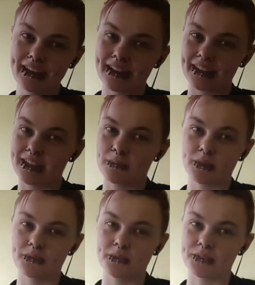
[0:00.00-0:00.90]
I keep
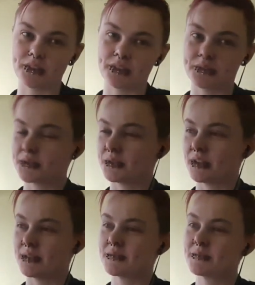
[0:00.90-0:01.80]
confusing those two
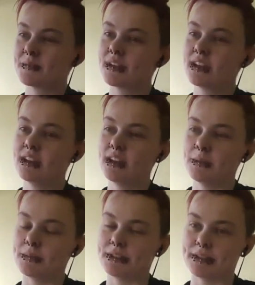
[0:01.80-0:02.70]
times.
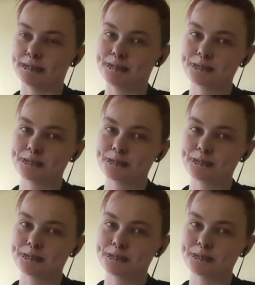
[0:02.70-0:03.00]
But yeah.